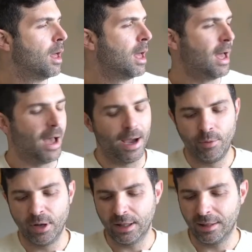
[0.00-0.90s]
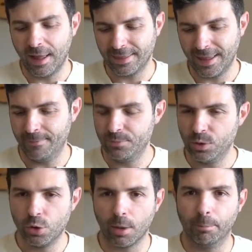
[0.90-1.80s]
I really like that
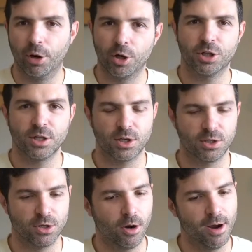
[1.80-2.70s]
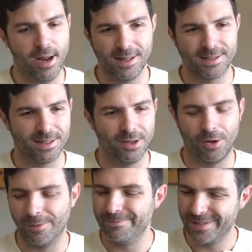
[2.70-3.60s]
you can push this guitar and it
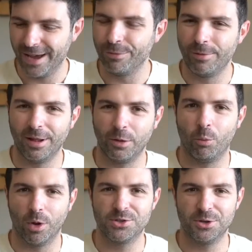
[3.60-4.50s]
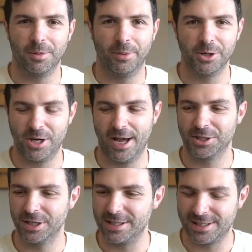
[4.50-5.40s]
really wants you to push it
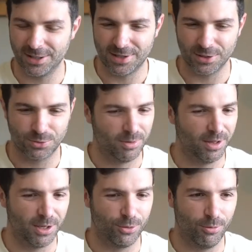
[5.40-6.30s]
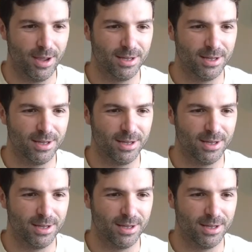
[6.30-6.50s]
actually. It still sounds really great.